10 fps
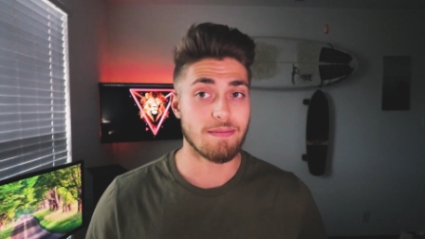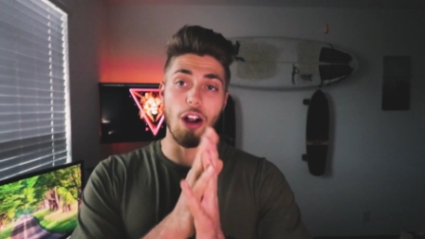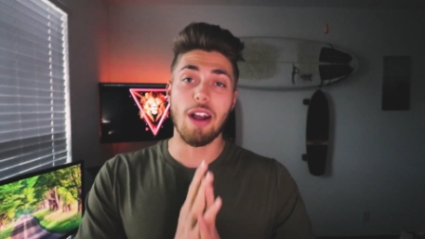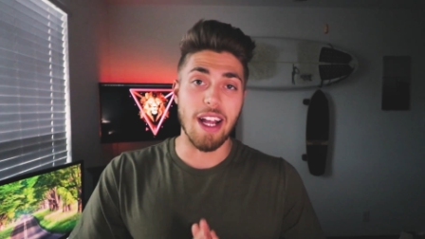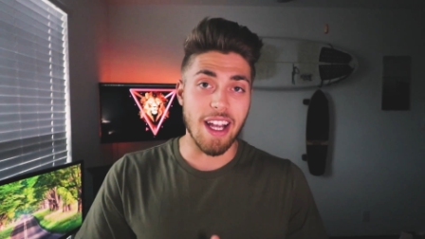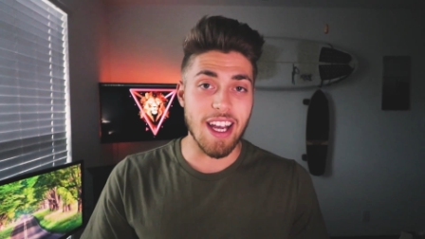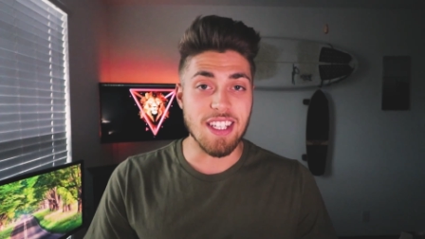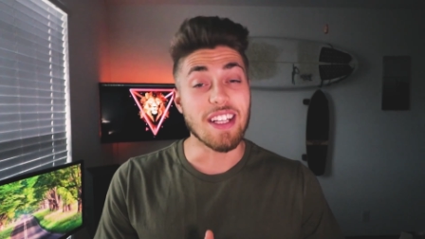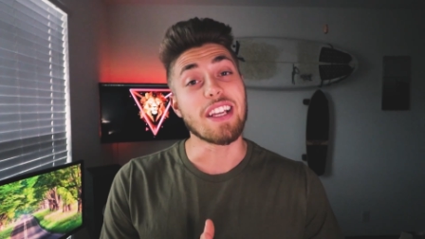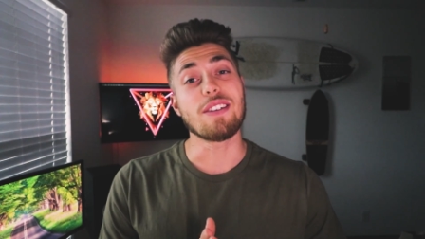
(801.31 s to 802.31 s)
All right,
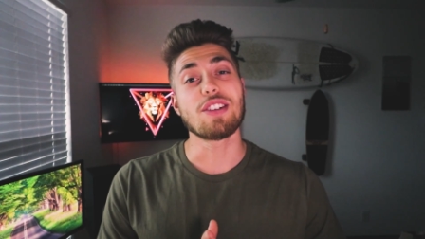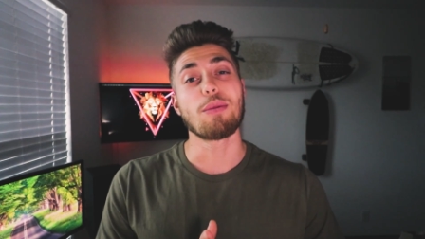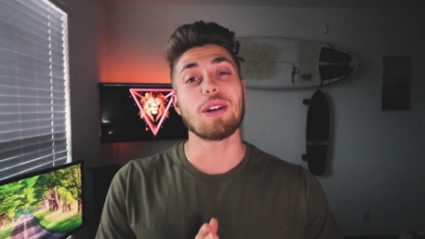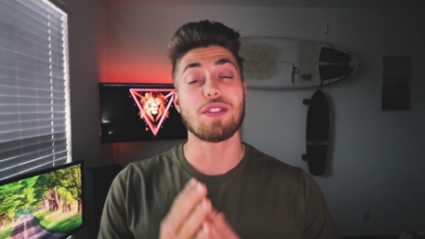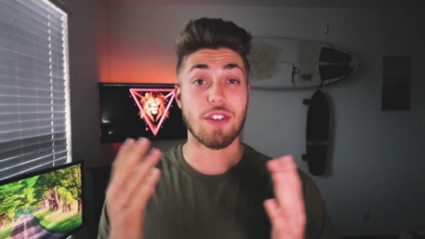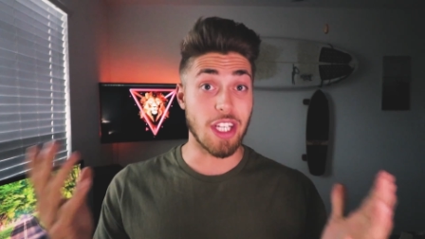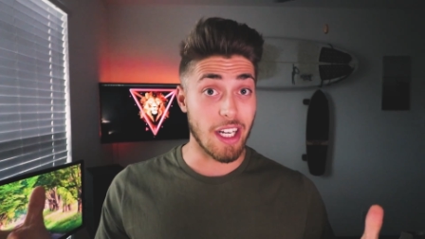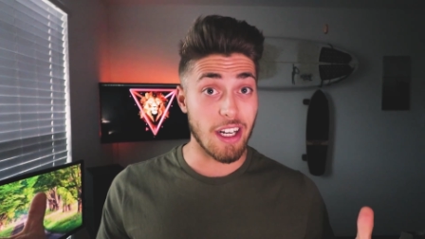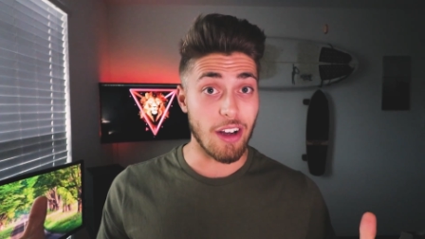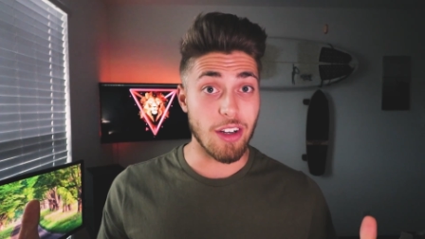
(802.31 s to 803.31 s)
guys, thank you so much for
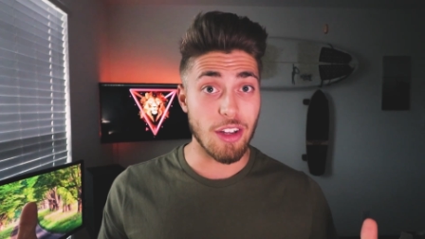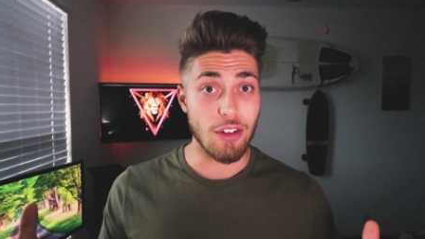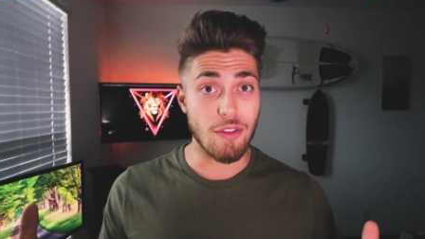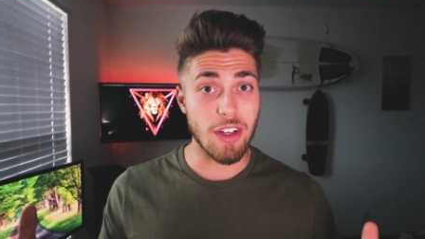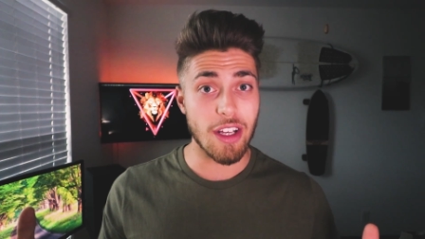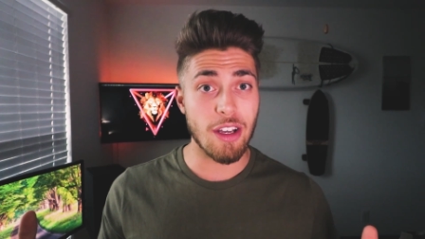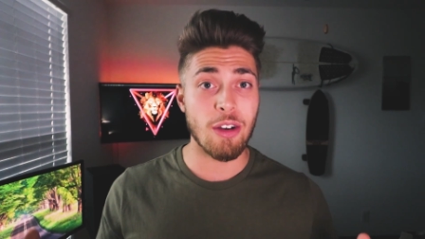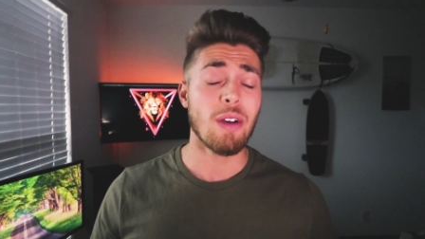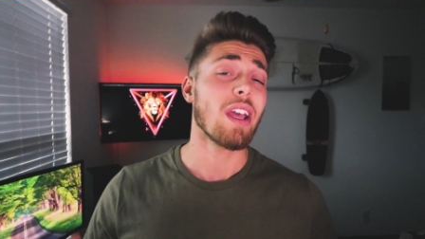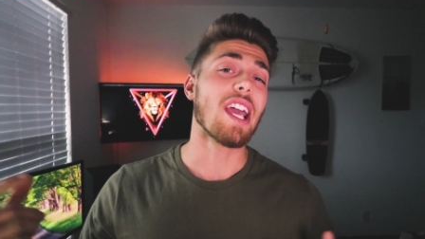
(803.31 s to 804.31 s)
checking out another
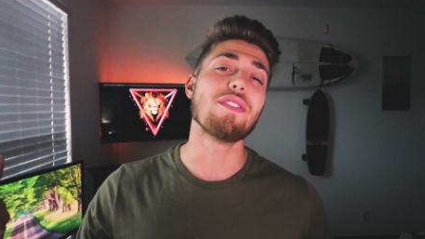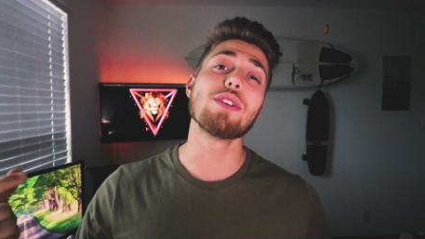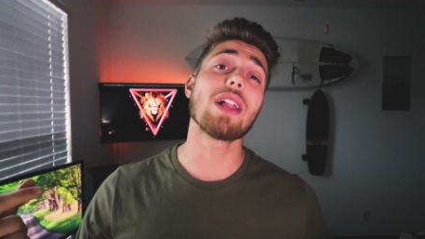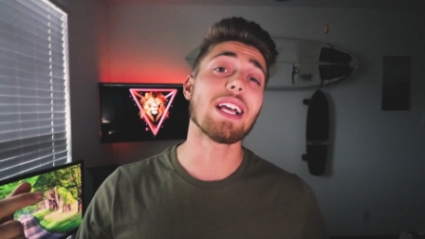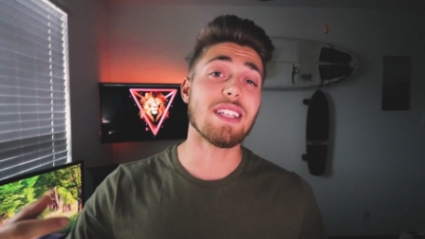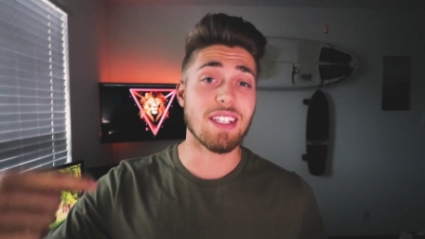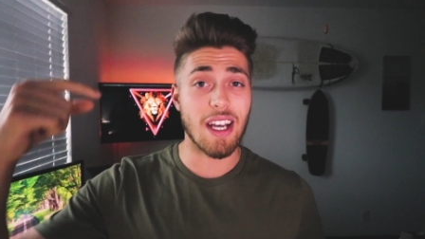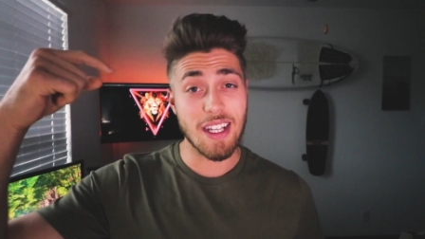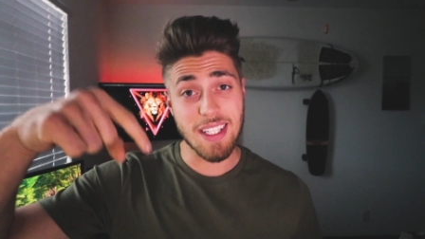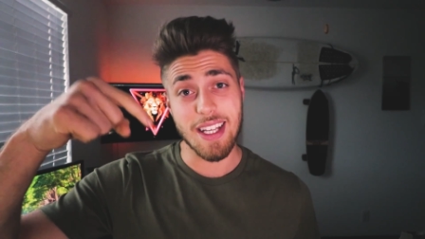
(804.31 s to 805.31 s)
video. If you like this
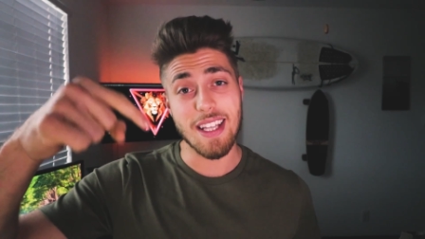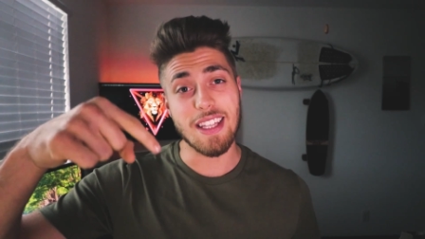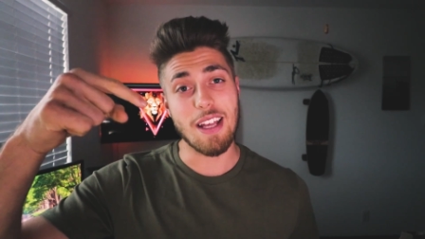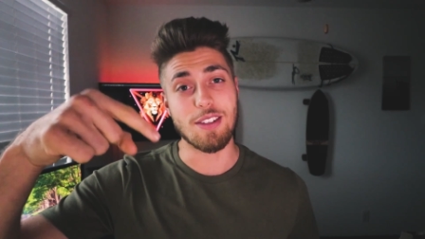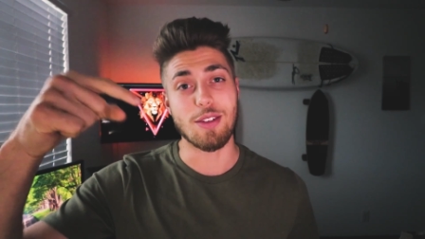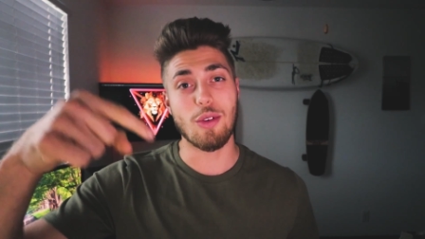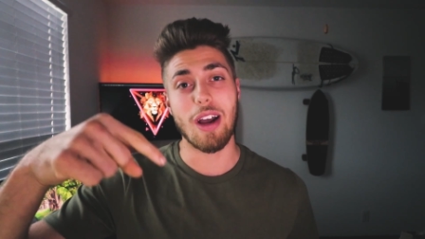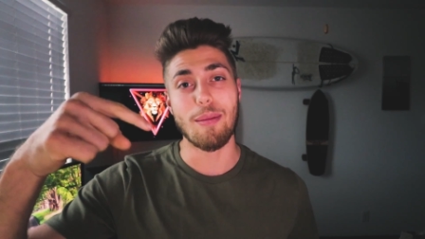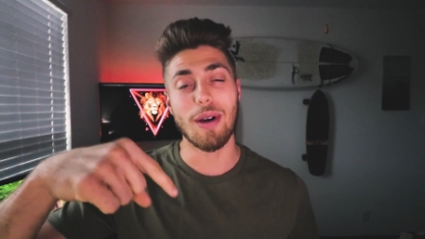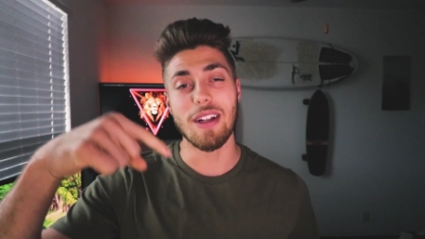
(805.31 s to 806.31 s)
content, hit that
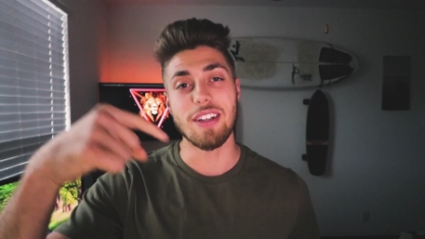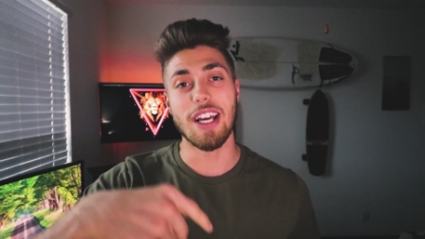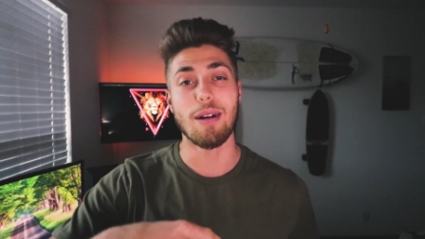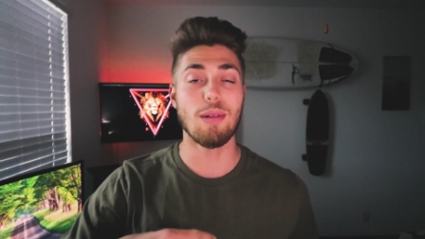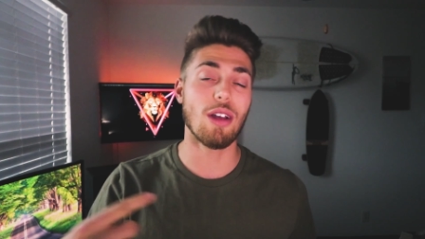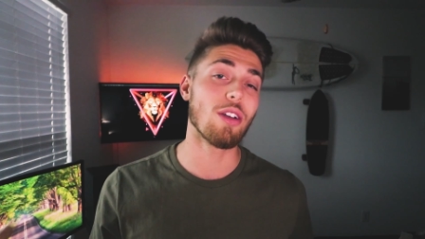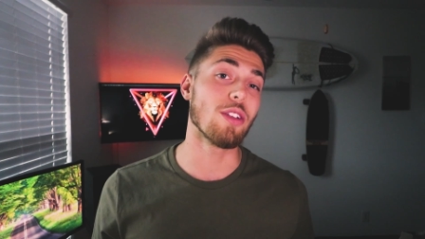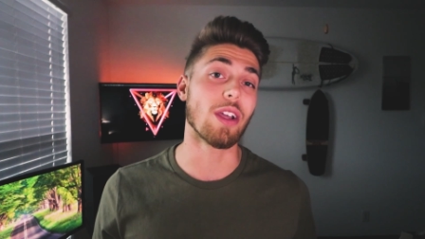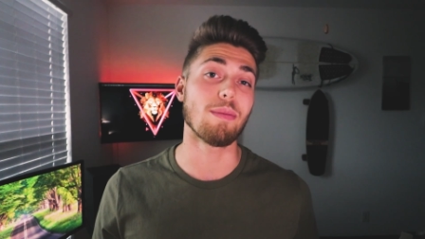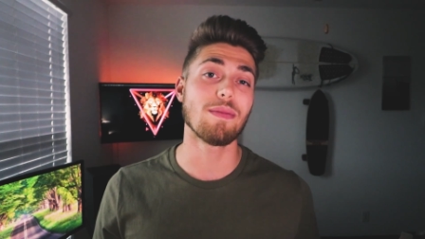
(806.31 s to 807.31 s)
subscribe button down below
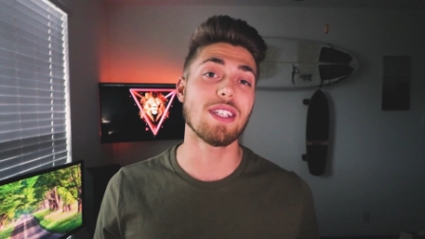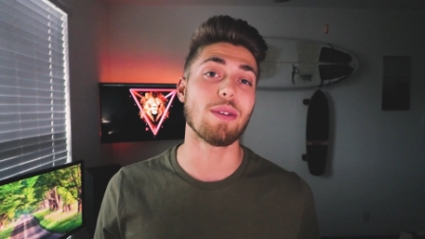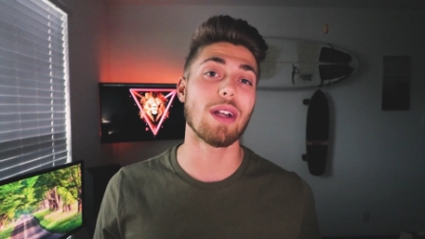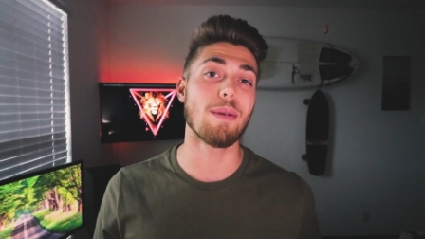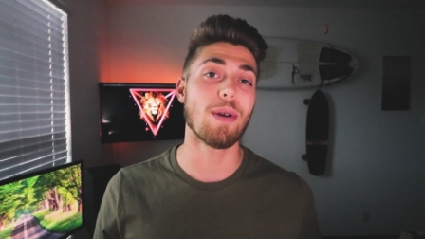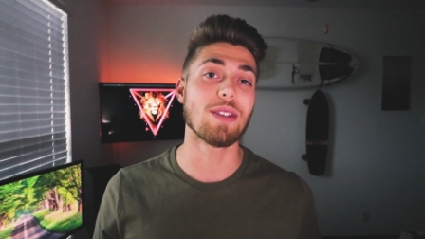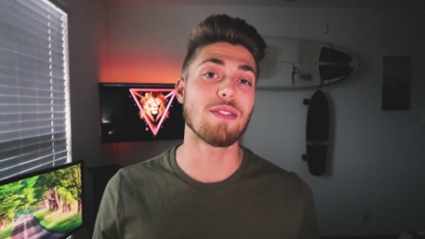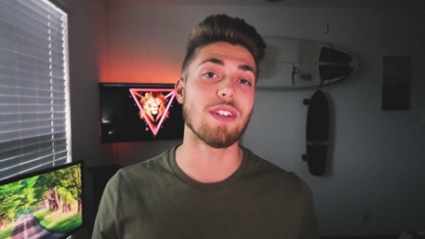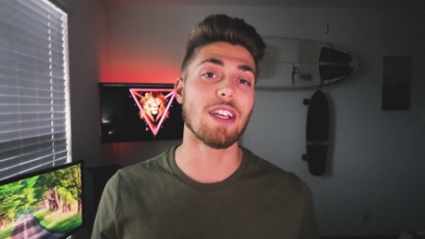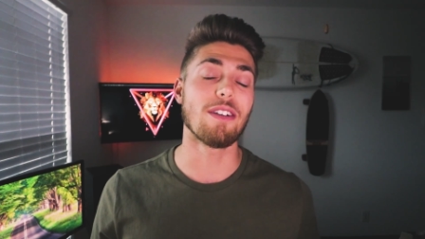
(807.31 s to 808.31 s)
and you can see when I post
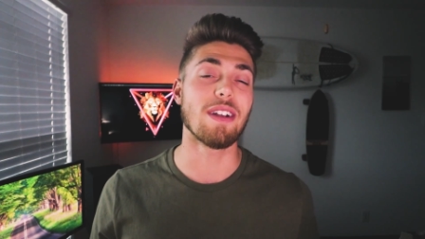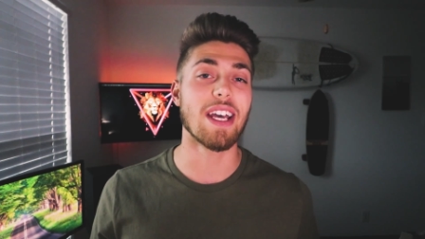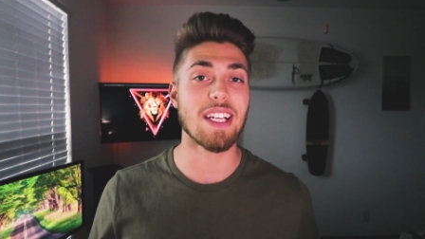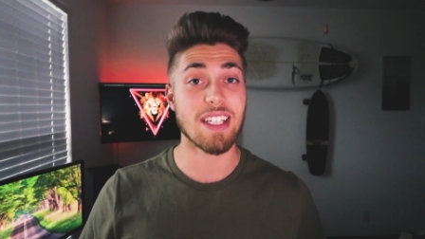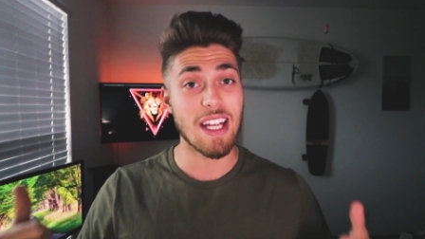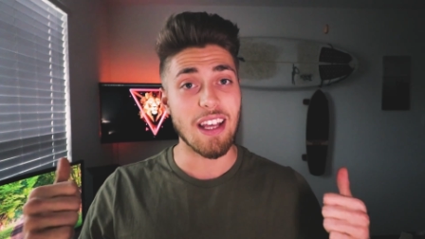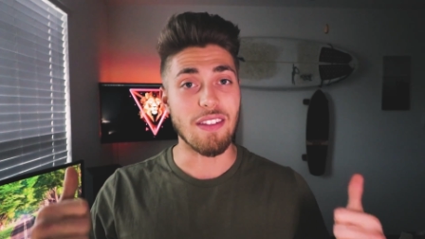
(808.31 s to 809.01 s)
a video next.